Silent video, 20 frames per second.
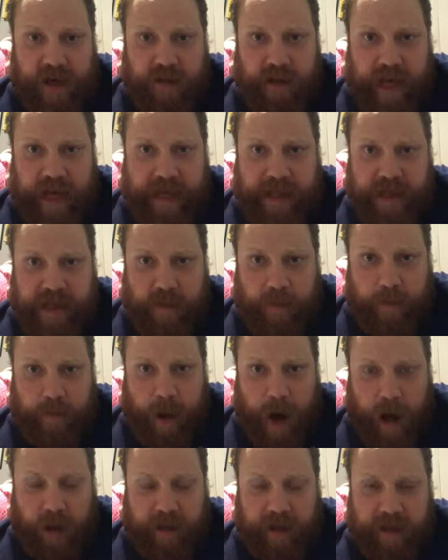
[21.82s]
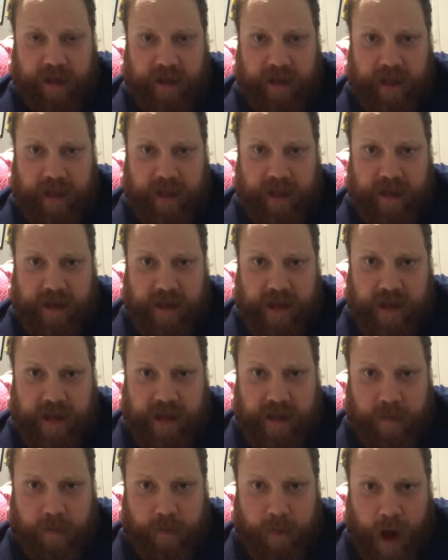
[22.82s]
like symbolically, it's a
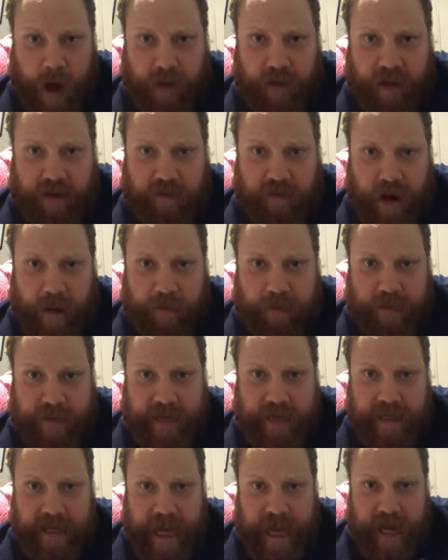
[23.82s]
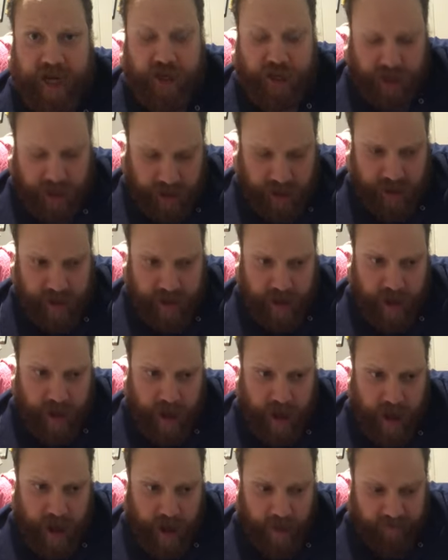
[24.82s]
symbolic representation
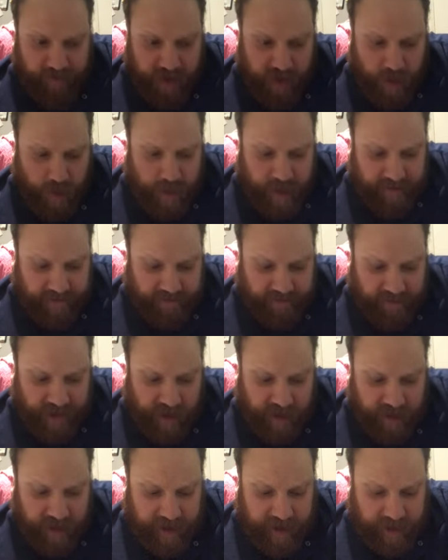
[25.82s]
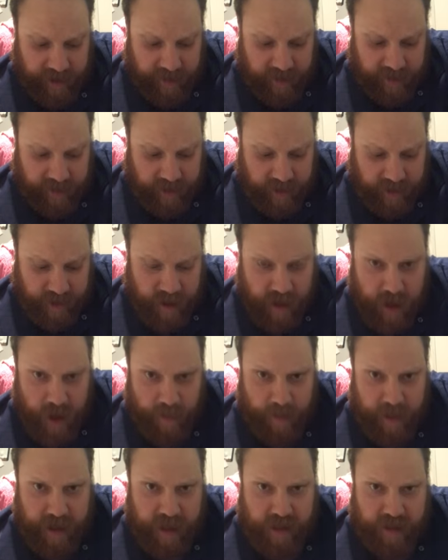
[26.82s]
of human feeling
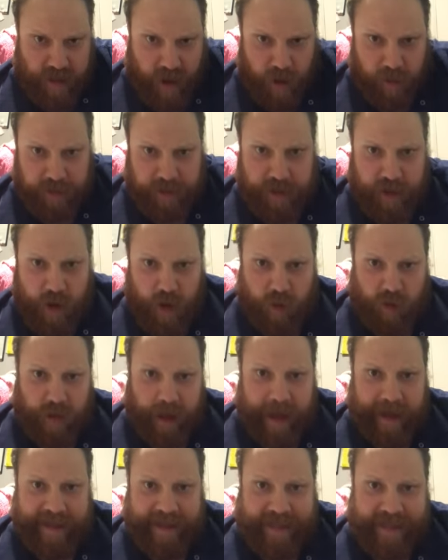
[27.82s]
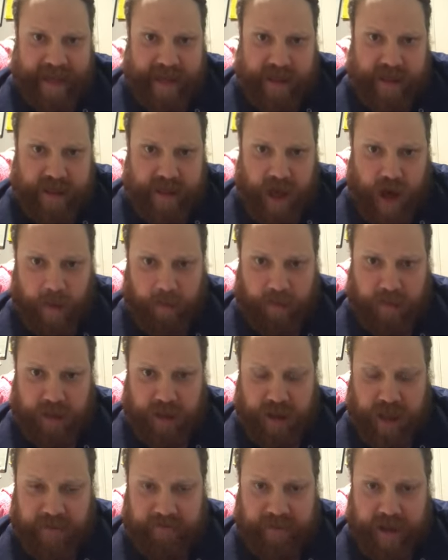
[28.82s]
but it's also like this
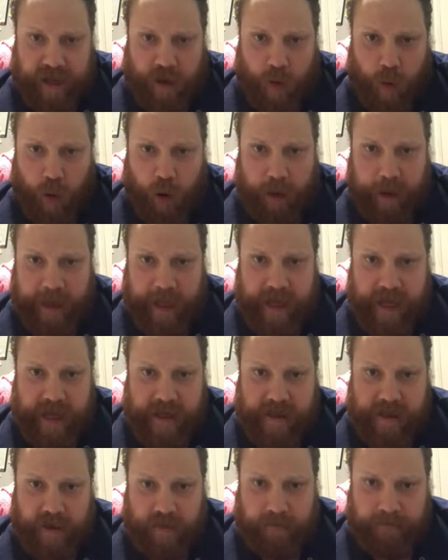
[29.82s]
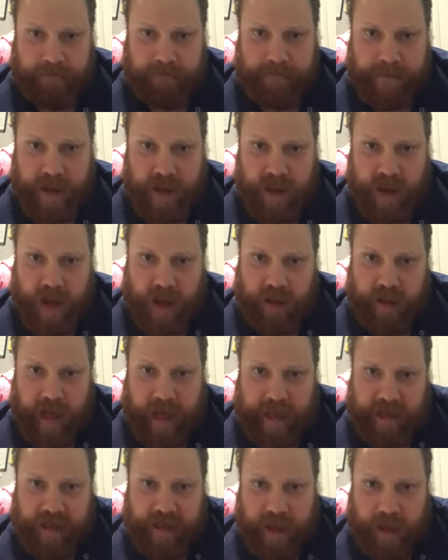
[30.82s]
um, living organism.
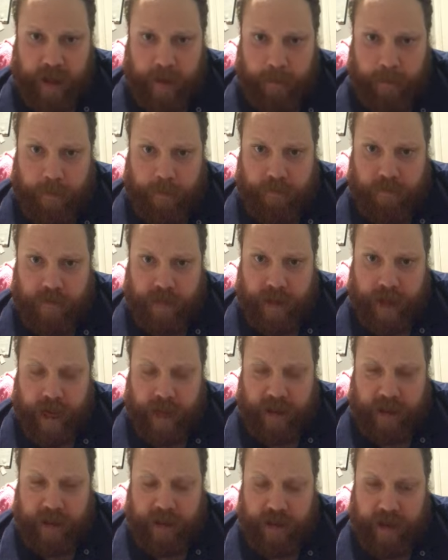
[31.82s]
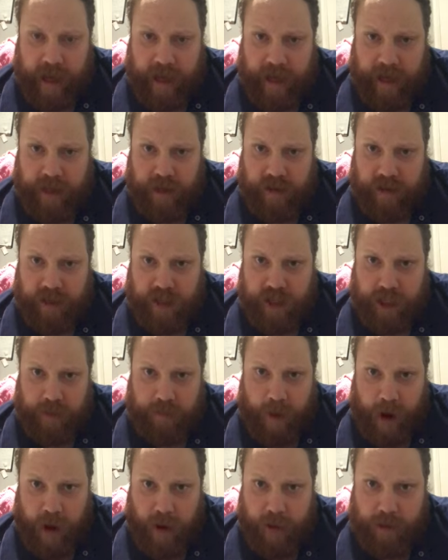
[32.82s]
Like the, it's like she
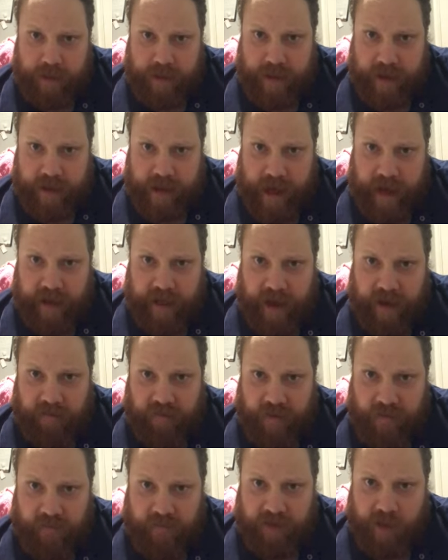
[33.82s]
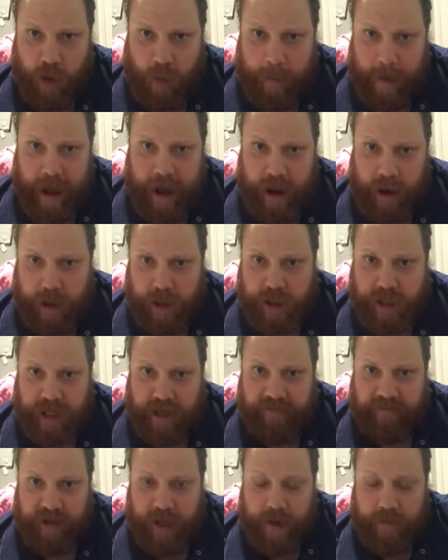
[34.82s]
borrows this idea from Flaubert. She
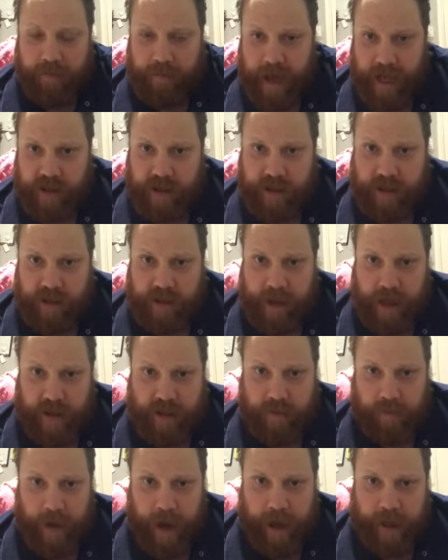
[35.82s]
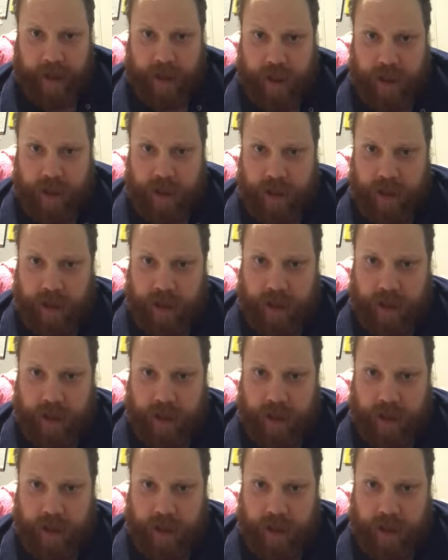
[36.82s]
even admits as much.